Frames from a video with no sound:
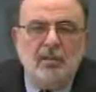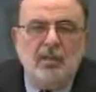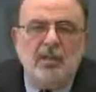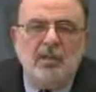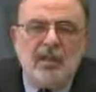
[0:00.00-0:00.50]

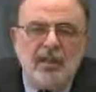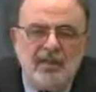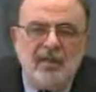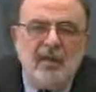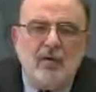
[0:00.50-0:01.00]
which I
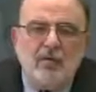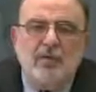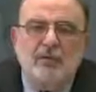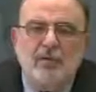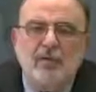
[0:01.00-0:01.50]
think are
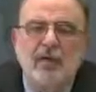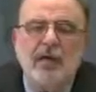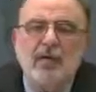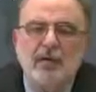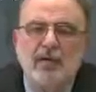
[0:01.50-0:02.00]
also
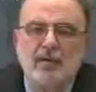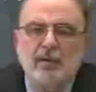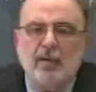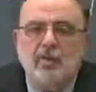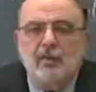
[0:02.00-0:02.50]
preparing us
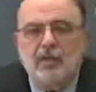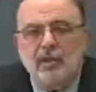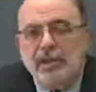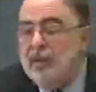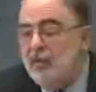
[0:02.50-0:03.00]
for
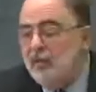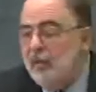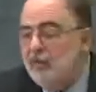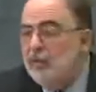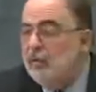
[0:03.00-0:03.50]
the ending of
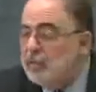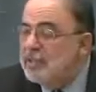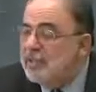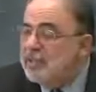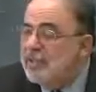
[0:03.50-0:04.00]
the book, which,
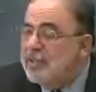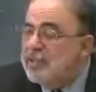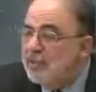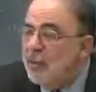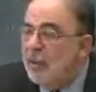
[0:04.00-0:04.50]
as I said, is
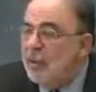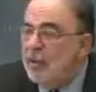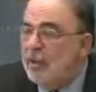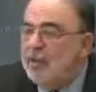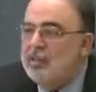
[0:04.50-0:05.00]
the
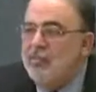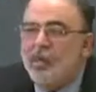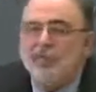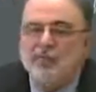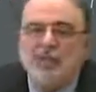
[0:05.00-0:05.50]
prologue. It is
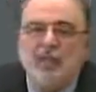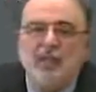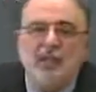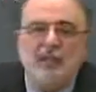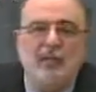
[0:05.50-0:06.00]
one of the
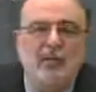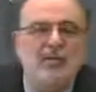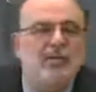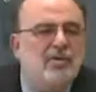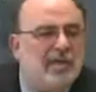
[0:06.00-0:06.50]

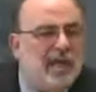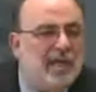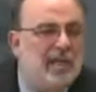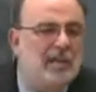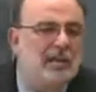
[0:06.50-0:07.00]
most
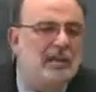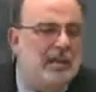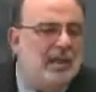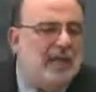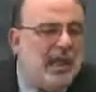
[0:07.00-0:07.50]
sustained
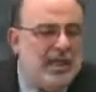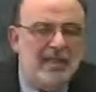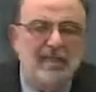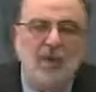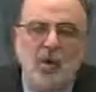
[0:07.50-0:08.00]

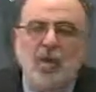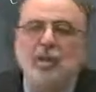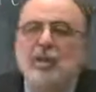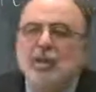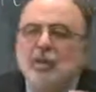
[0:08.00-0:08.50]
takes
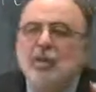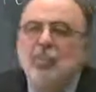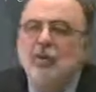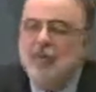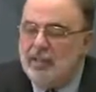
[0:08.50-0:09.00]
on the
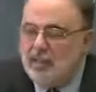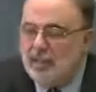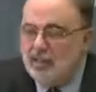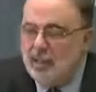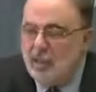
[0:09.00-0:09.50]

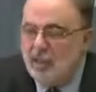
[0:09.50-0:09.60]
poetics